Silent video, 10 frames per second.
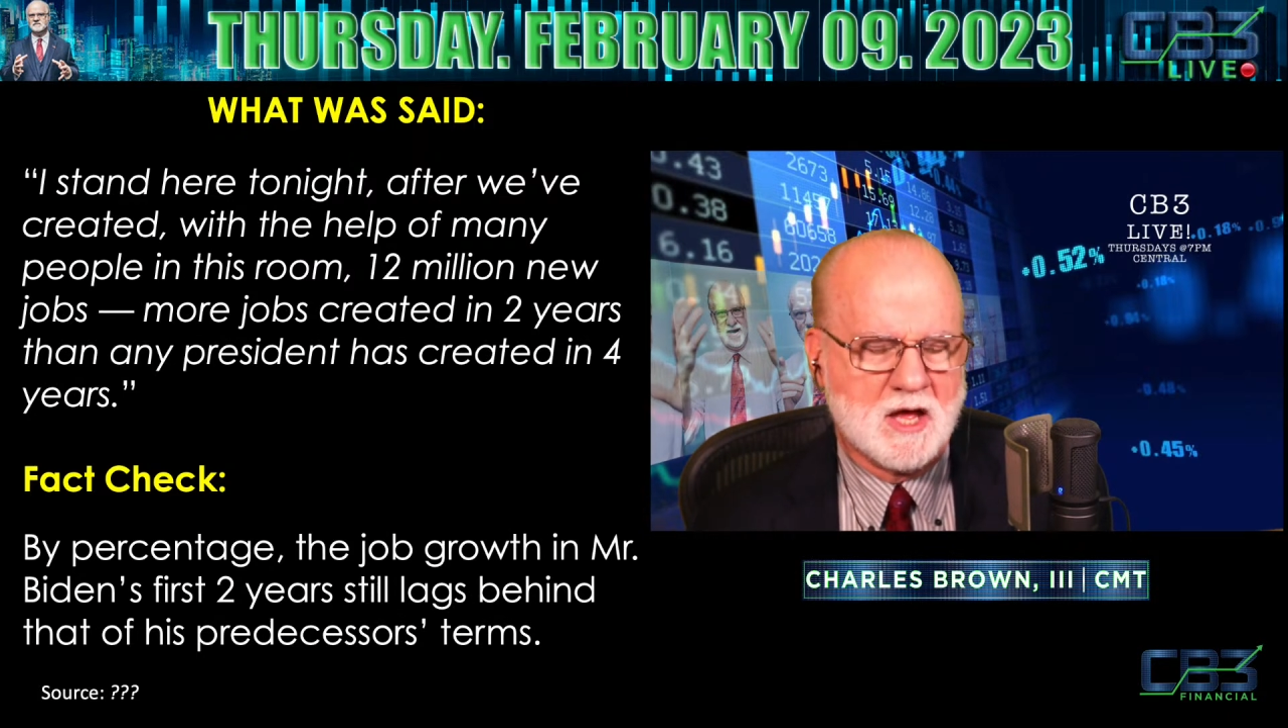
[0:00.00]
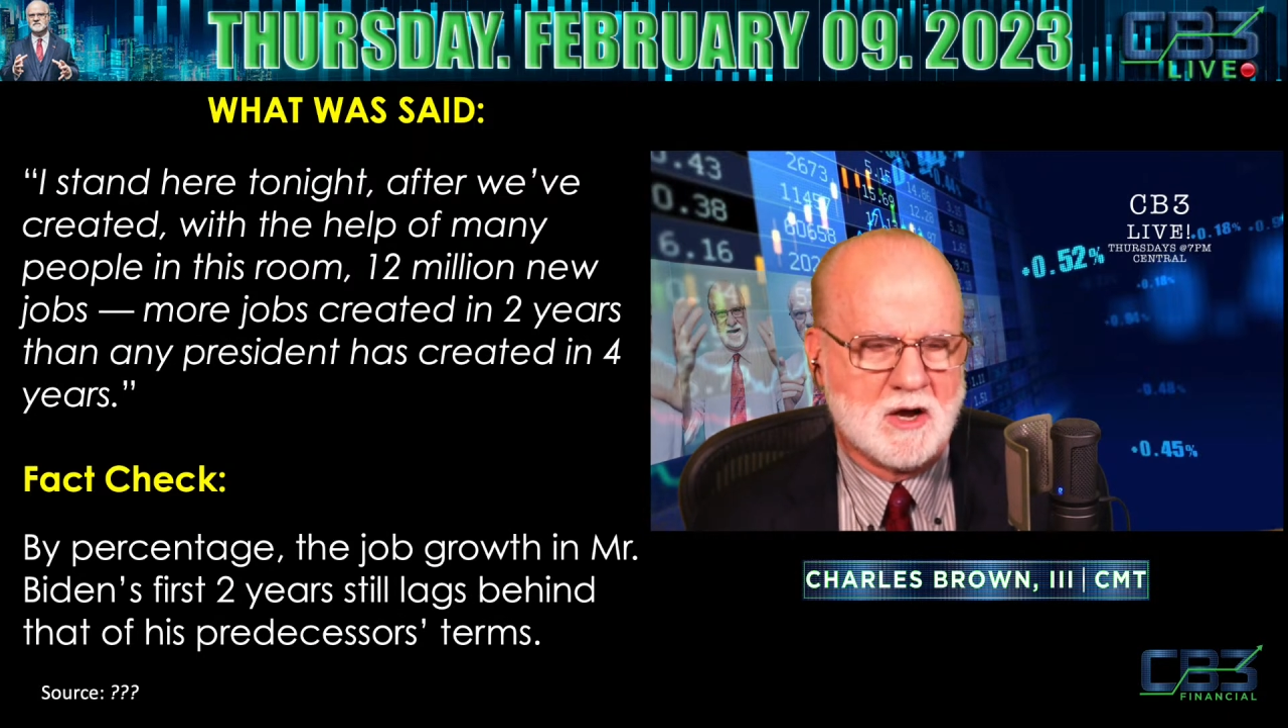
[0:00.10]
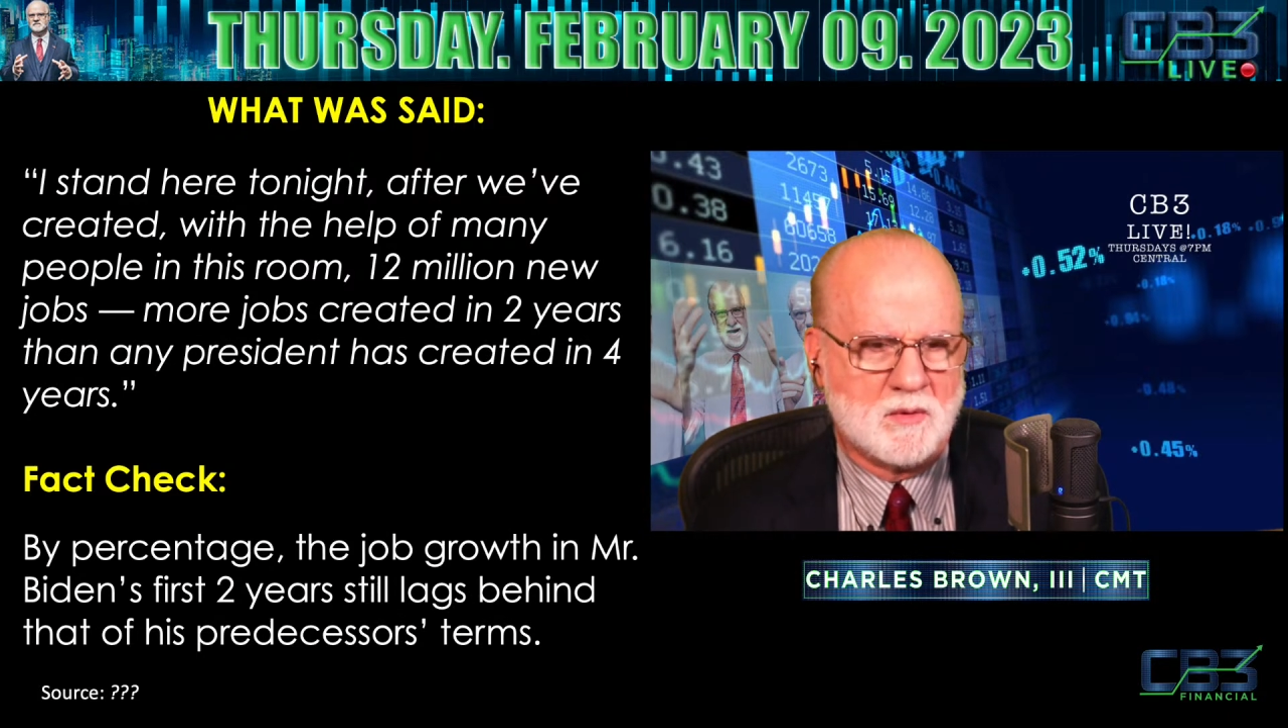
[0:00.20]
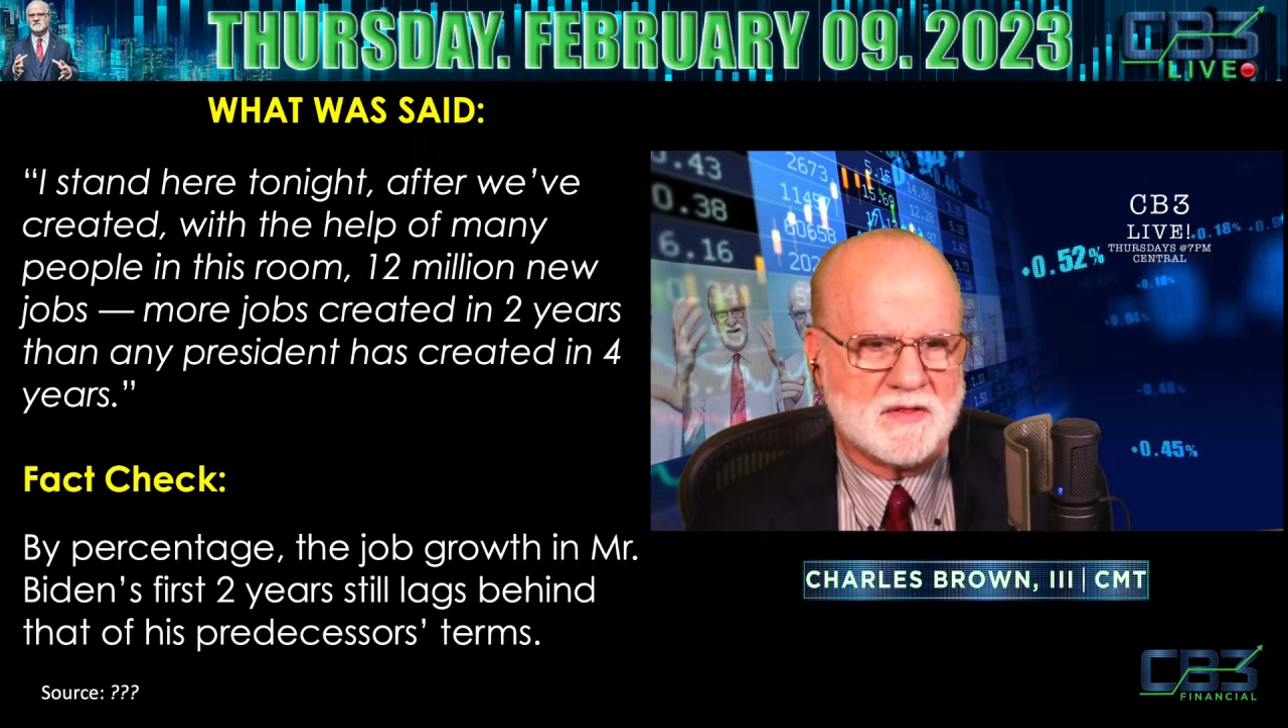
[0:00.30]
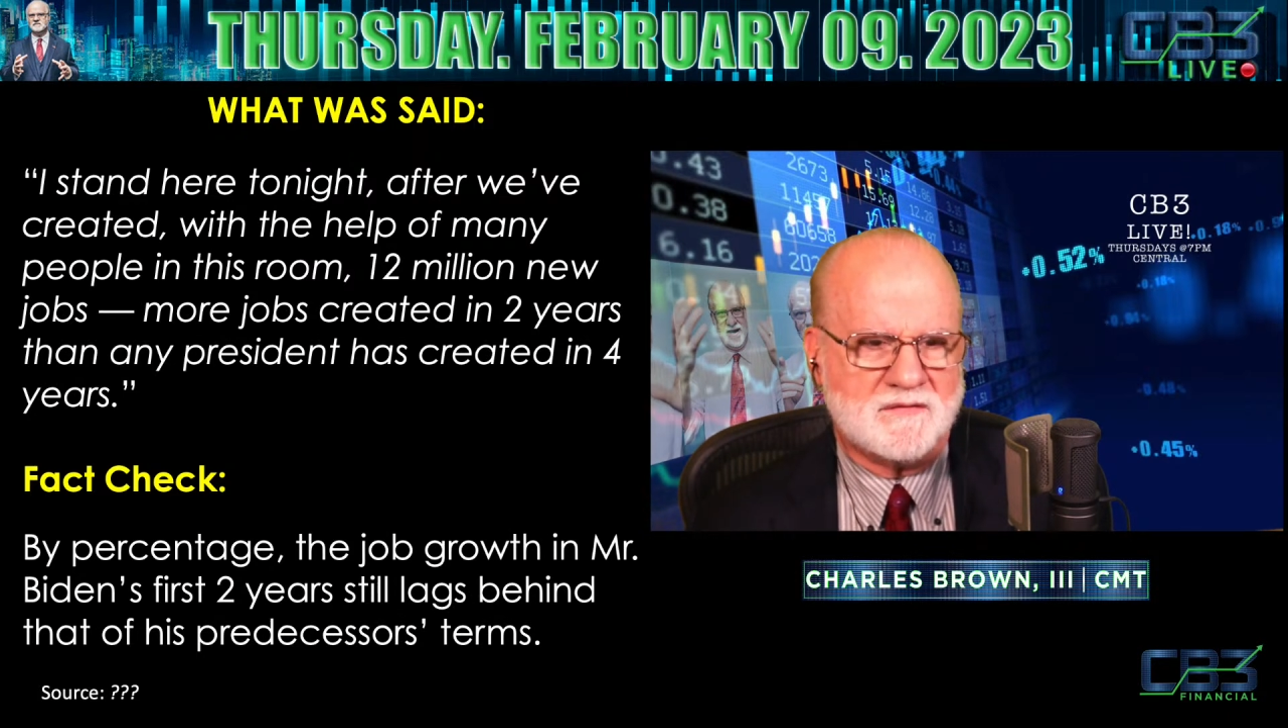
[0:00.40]

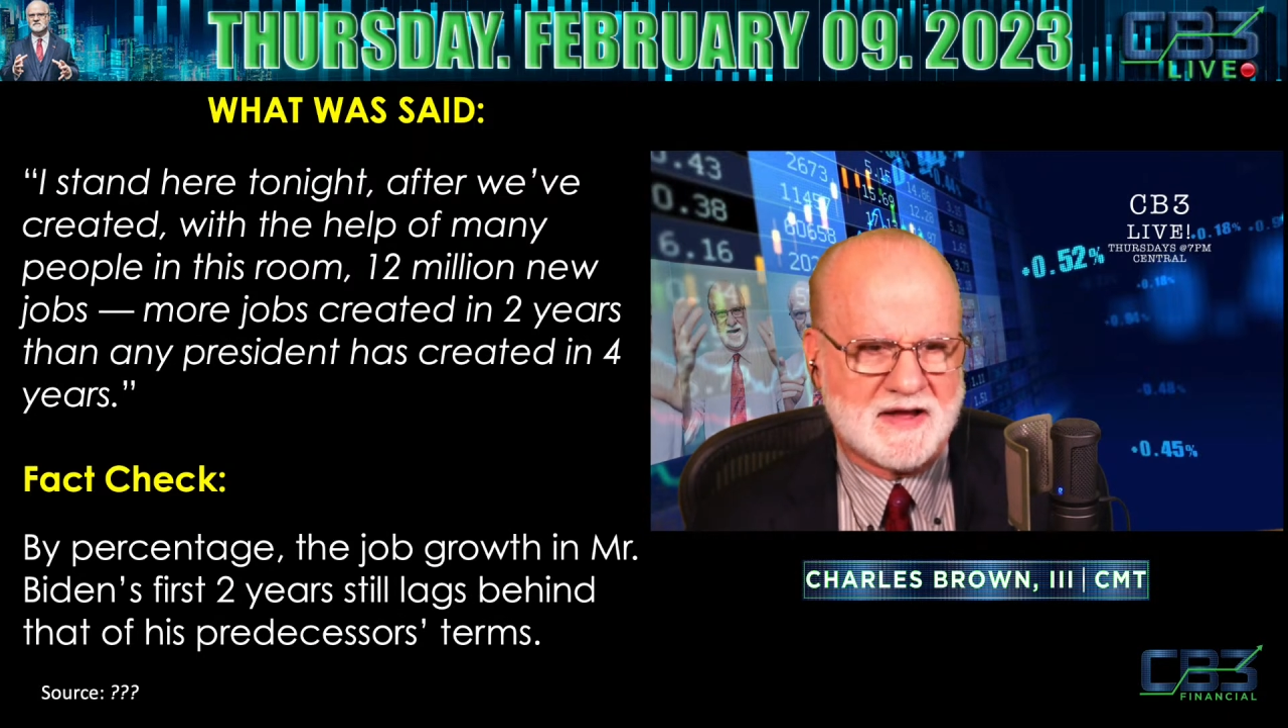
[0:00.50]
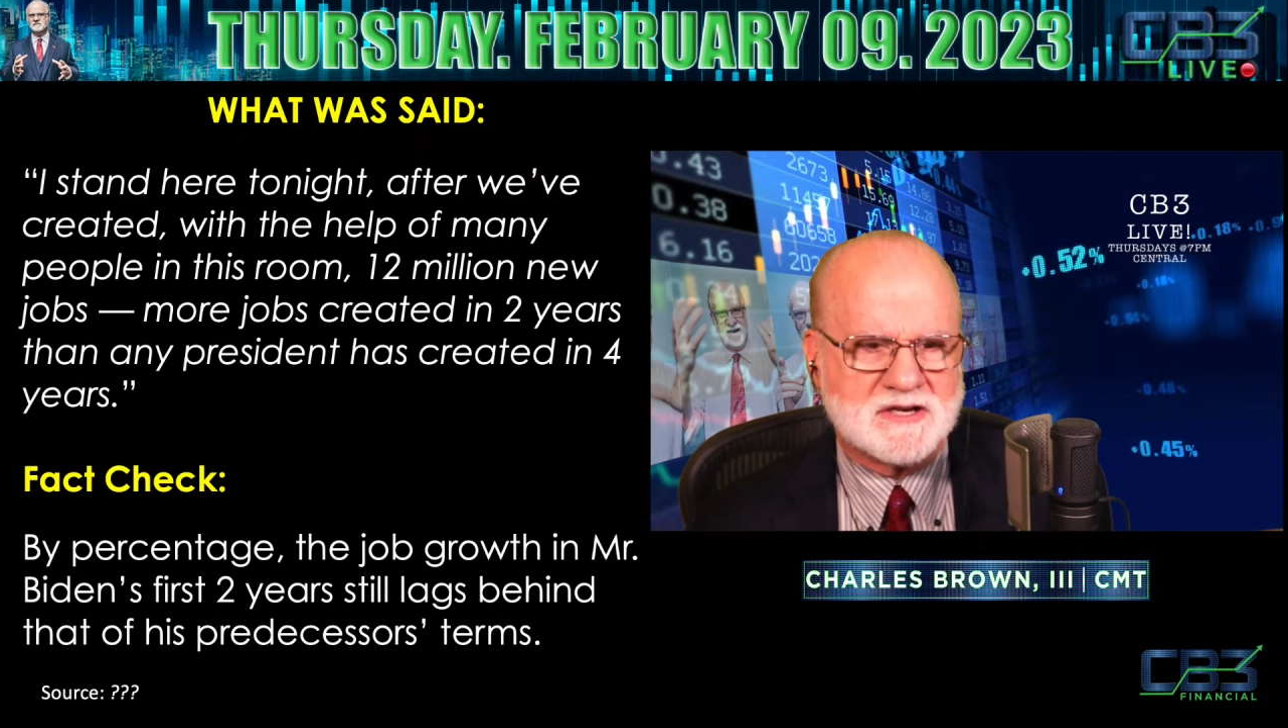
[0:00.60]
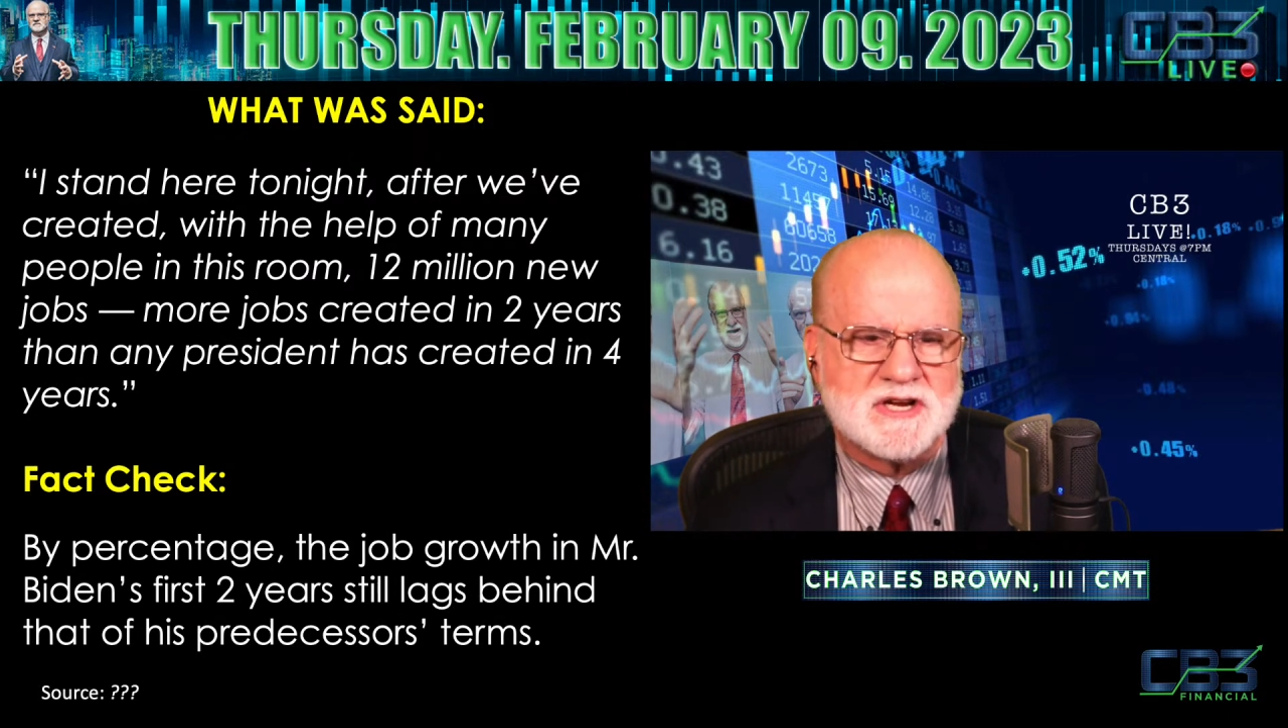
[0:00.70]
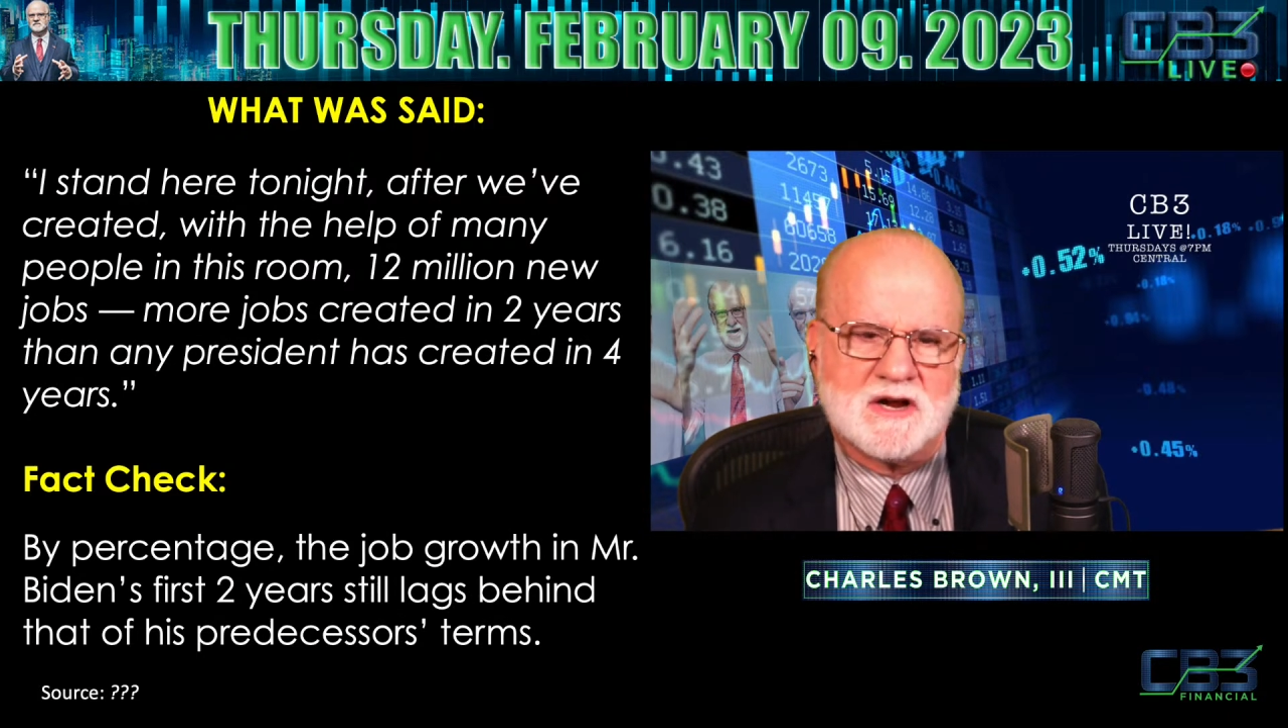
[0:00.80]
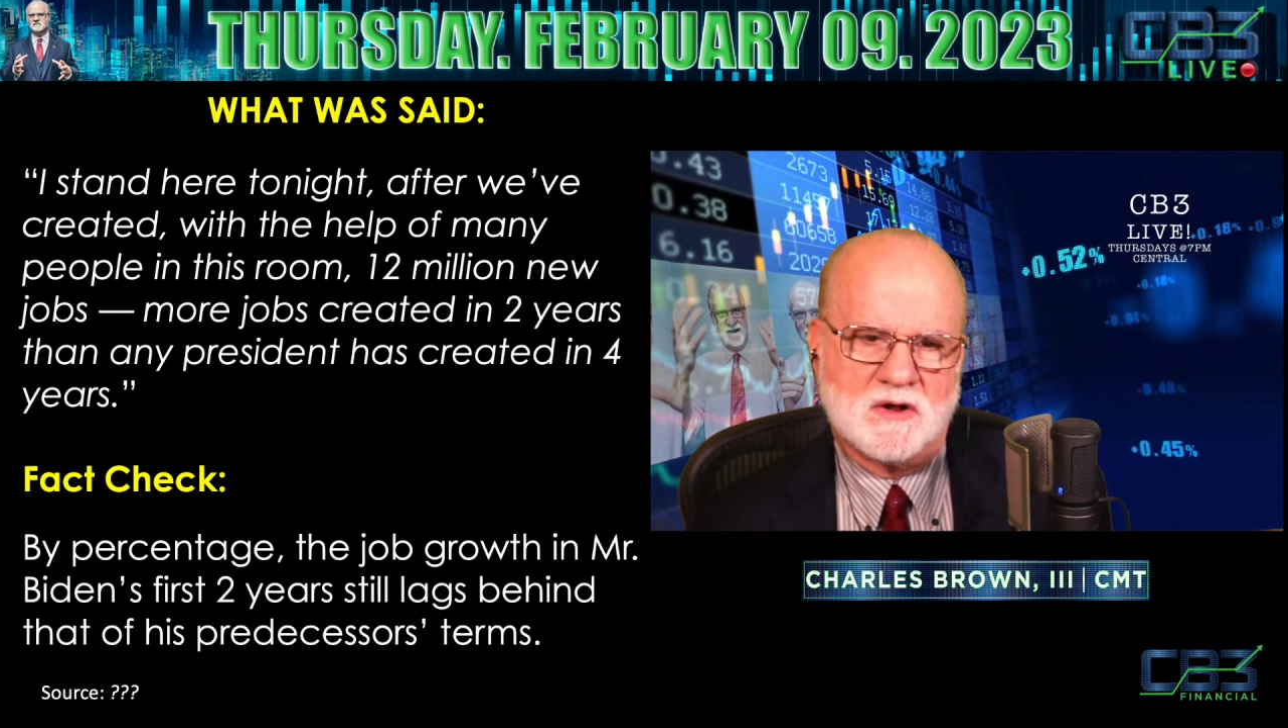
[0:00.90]
Well, the fact check